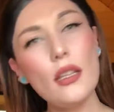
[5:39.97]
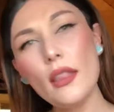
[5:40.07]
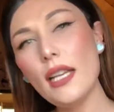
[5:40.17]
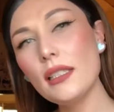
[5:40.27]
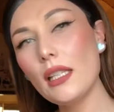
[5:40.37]

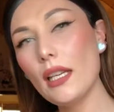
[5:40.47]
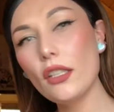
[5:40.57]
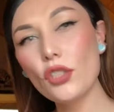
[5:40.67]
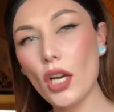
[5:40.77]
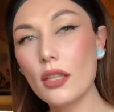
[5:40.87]
that's like
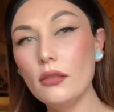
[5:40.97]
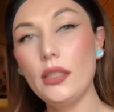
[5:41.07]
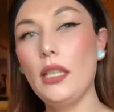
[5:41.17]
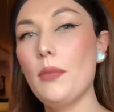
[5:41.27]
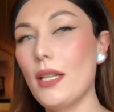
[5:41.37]

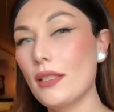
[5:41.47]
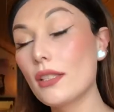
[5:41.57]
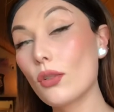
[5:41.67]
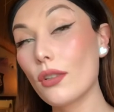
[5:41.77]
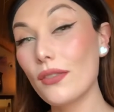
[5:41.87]
chocolatey, but it's
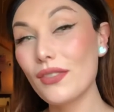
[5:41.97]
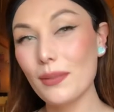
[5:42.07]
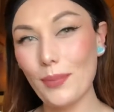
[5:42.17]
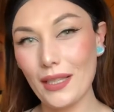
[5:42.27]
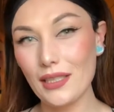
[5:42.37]
sort of
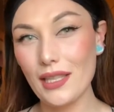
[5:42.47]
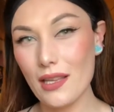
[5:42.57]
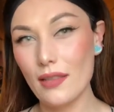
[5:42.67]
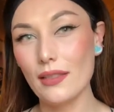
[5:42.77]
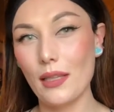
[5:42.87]
spicy at
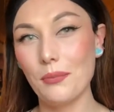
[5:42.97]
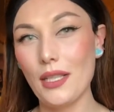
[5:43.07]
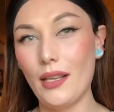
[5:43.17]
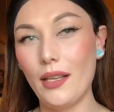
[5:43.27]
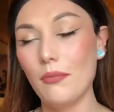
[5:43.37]
the same
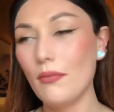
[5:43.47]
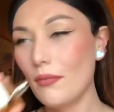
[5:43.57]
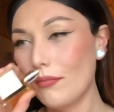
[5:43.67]
time.